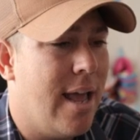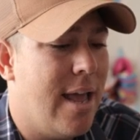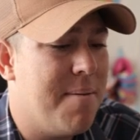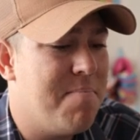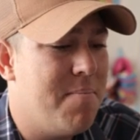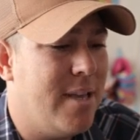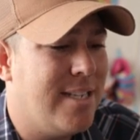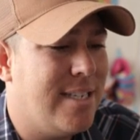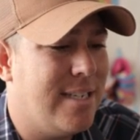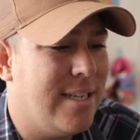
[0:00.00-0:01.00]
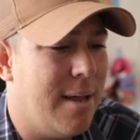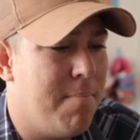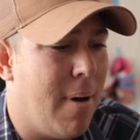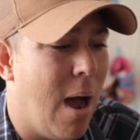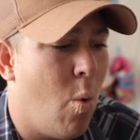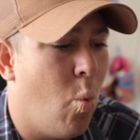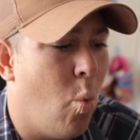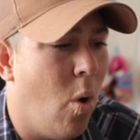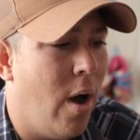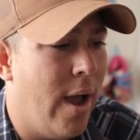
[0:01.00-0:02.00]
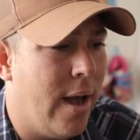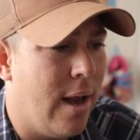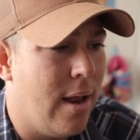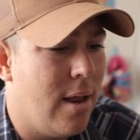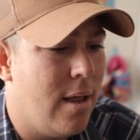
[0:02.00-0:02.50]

He misses it by 1.